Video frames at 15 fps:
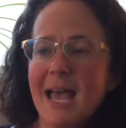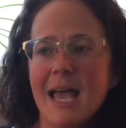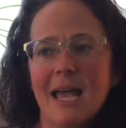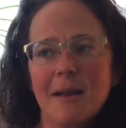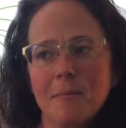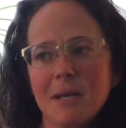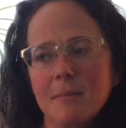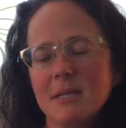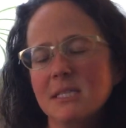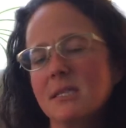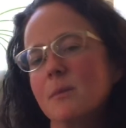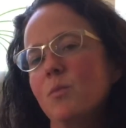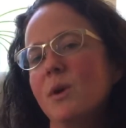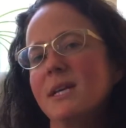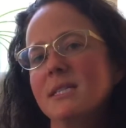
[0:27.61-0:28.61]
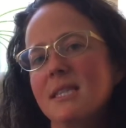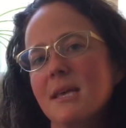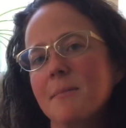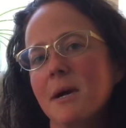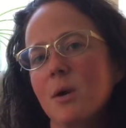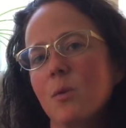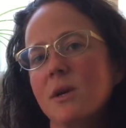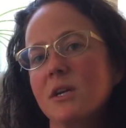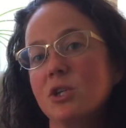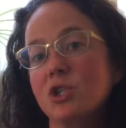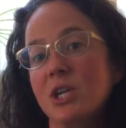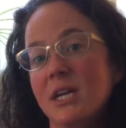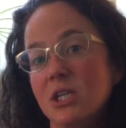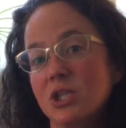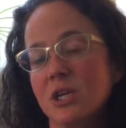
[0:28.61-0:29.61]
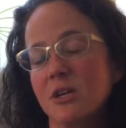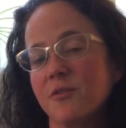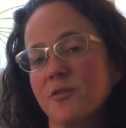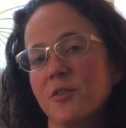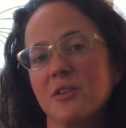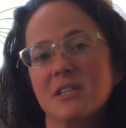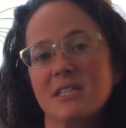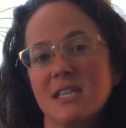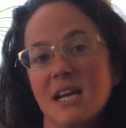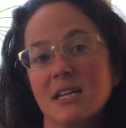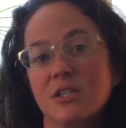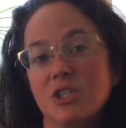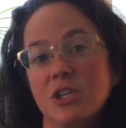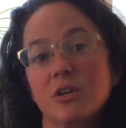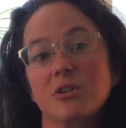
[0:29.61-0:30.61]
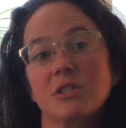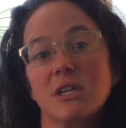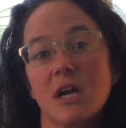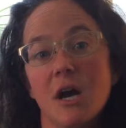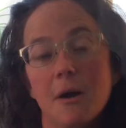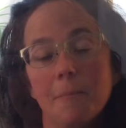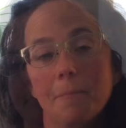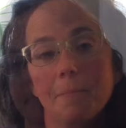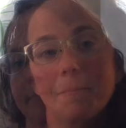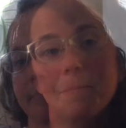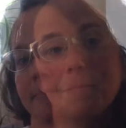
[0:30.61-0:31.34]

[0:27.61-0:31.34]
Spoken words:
and maybe some ways they might want to change it for this next year to come.